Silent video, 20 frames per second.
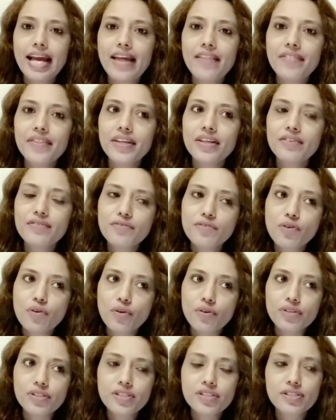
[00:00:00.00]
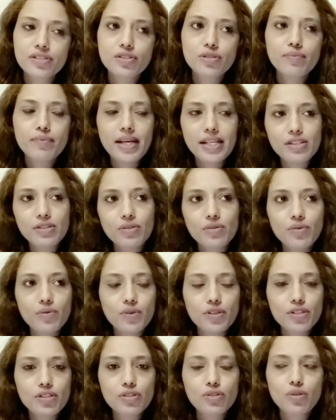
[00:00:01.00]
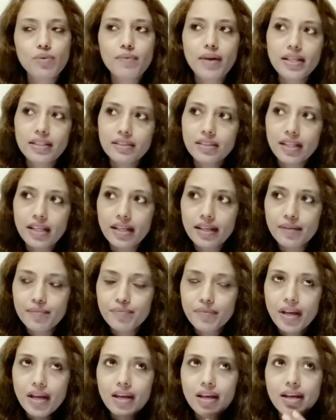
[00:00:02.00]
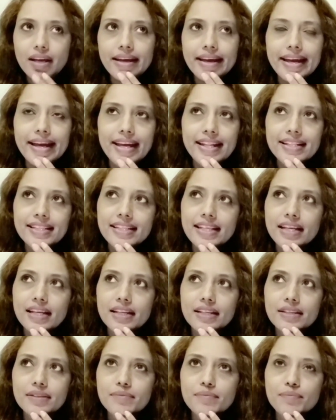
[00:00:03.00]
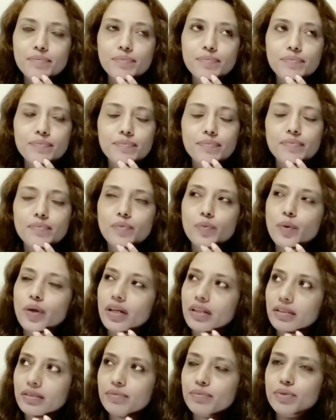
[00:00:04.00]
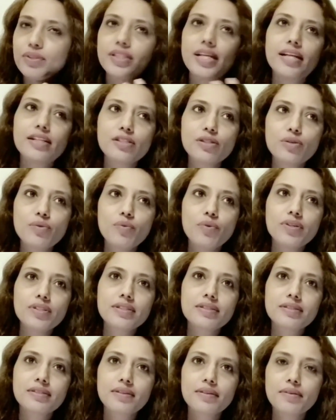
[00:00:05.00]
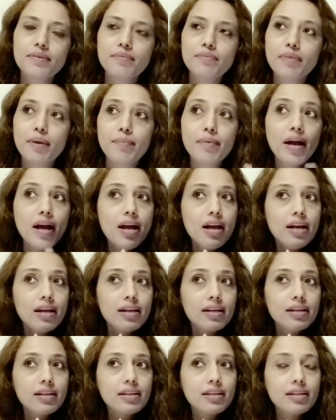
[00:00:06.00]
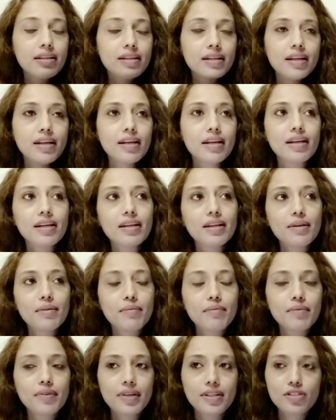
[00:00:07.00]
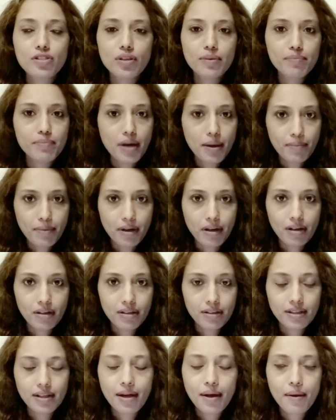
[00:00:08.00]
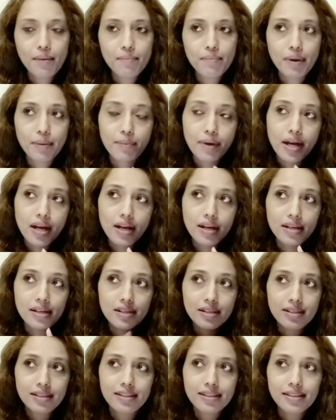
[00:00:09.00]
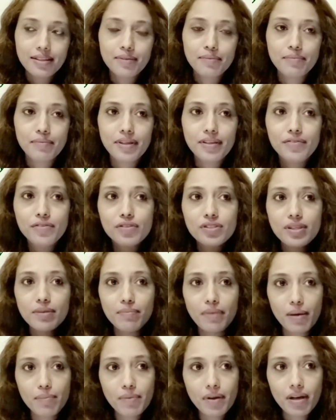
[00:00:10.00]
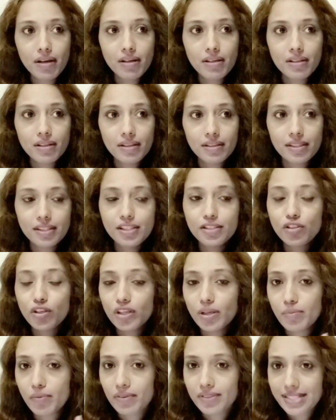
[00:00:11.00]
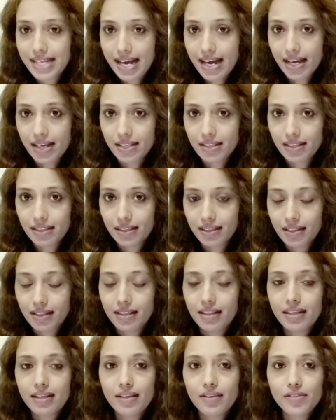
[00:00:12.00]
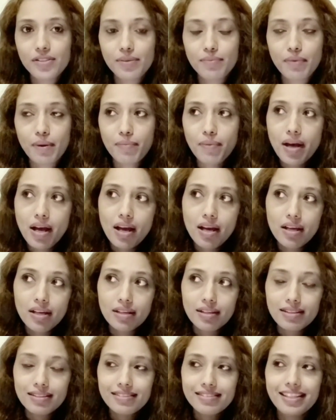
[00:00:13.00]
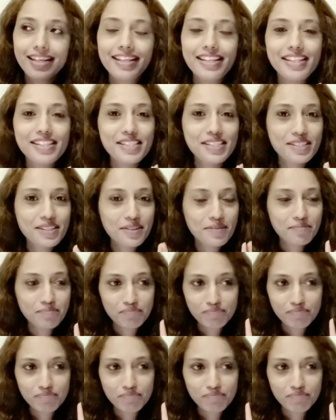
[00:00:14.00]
and then of course tomato was tomate, and then potato was papa. It's not papa. Papa, if you say papa, then you're talking about dad. You say papa, then it's